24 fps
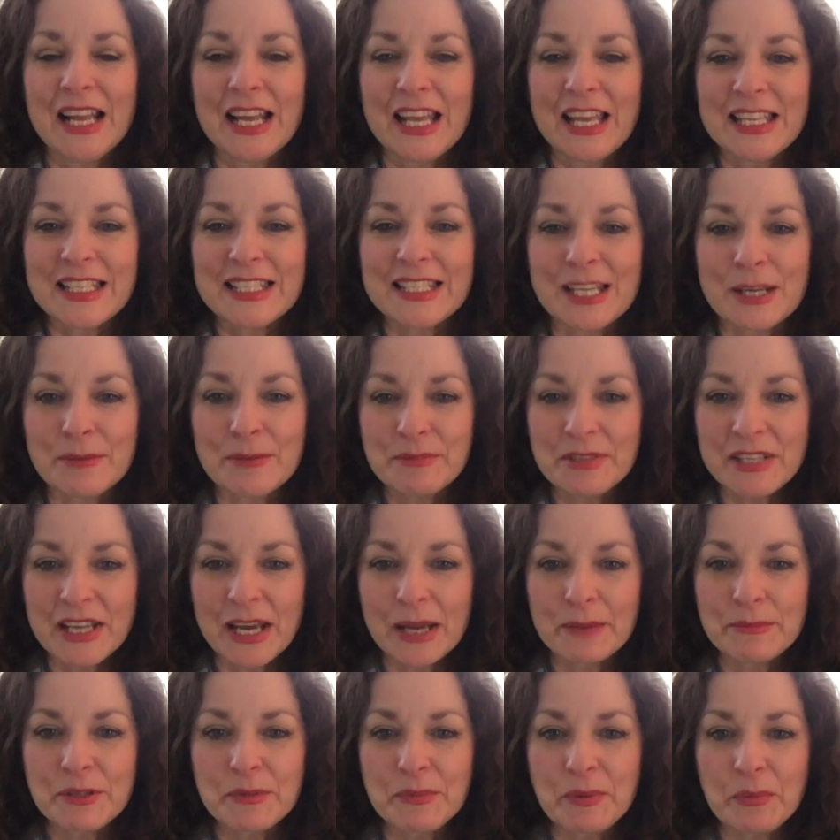
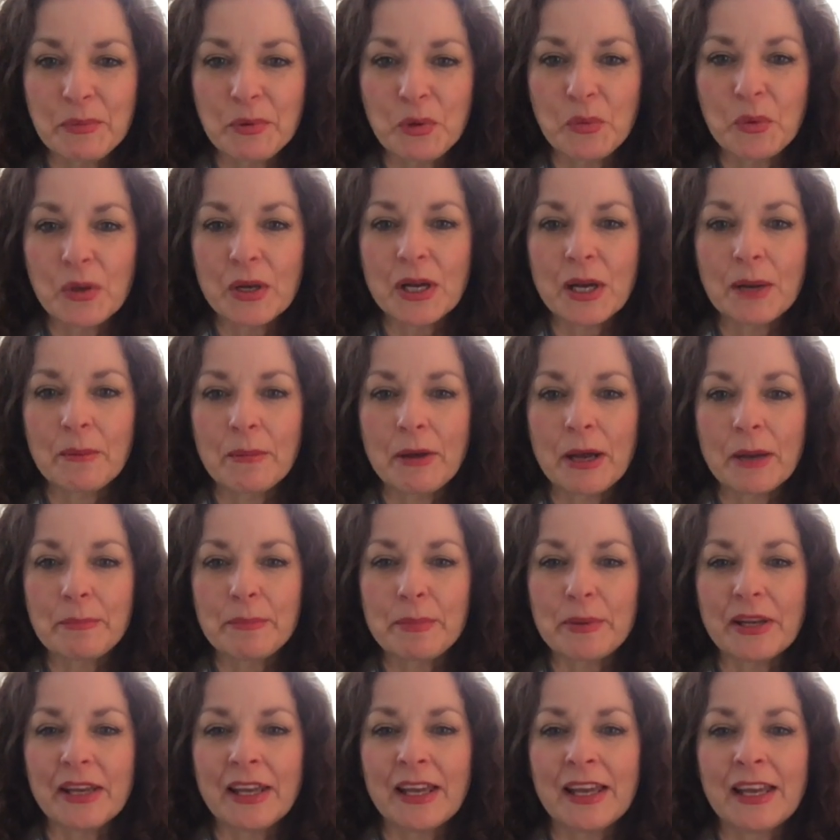Sometimes people will come up
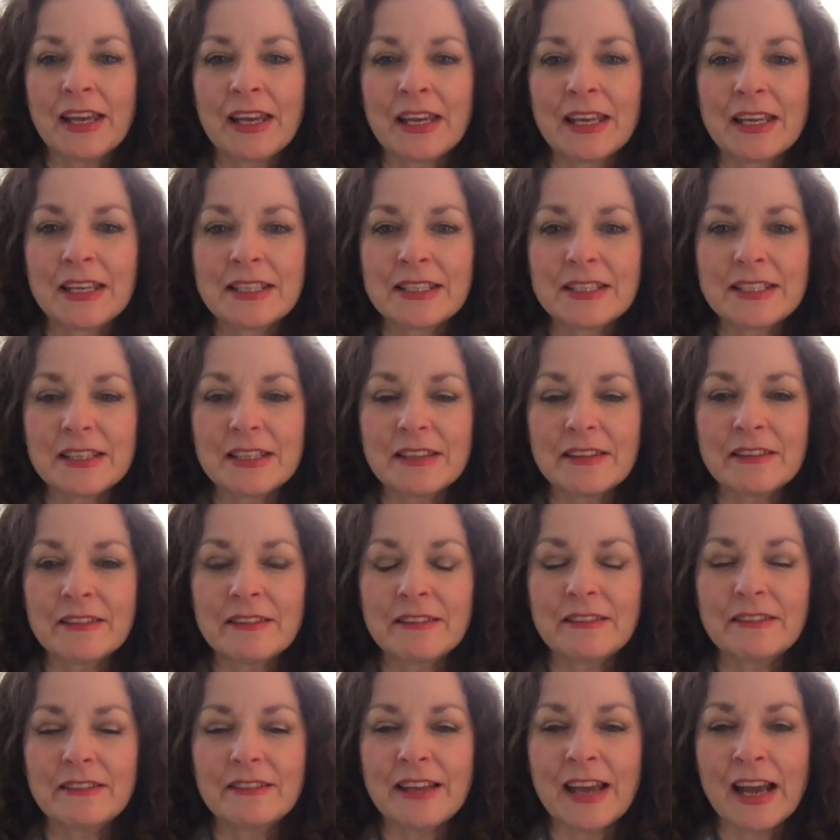and
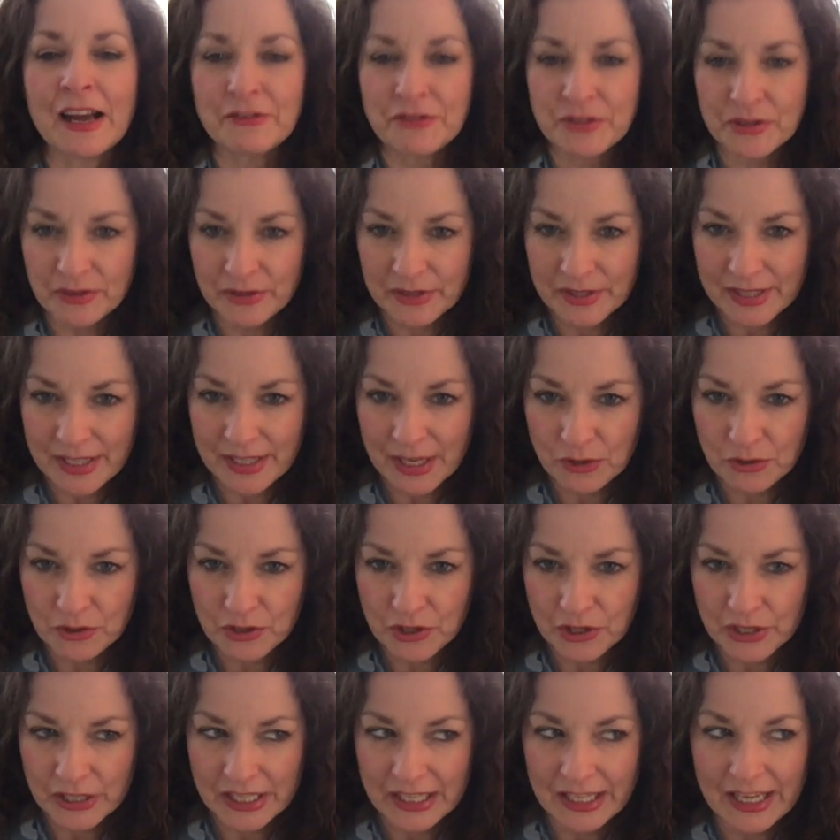after the sound
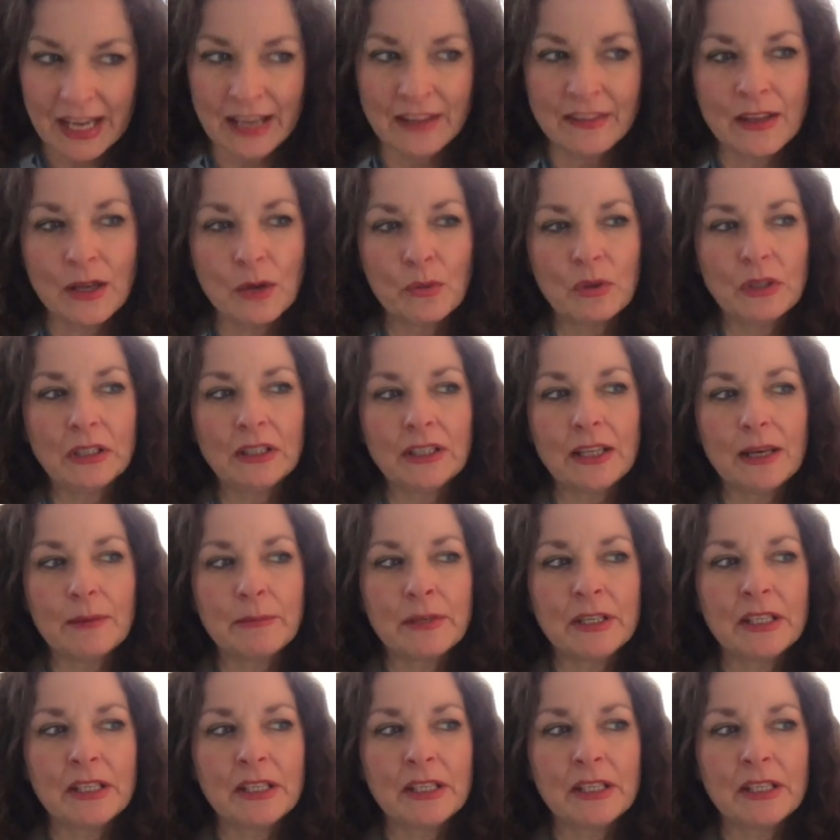journey, and they will let me